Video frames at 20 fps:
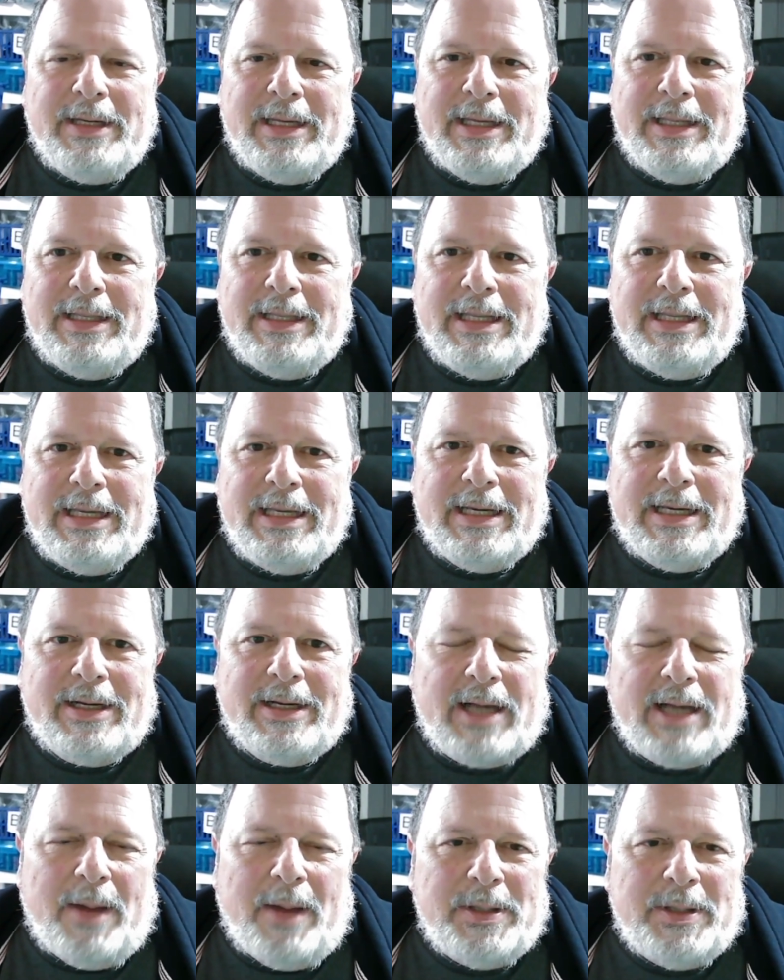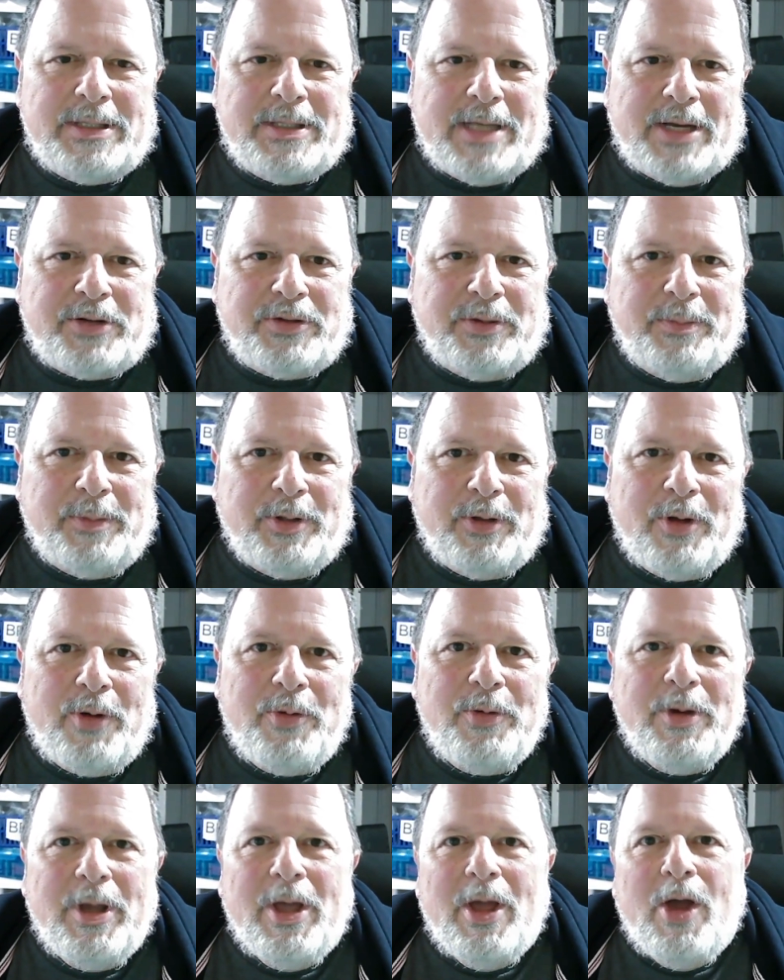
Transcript: in the comment section below,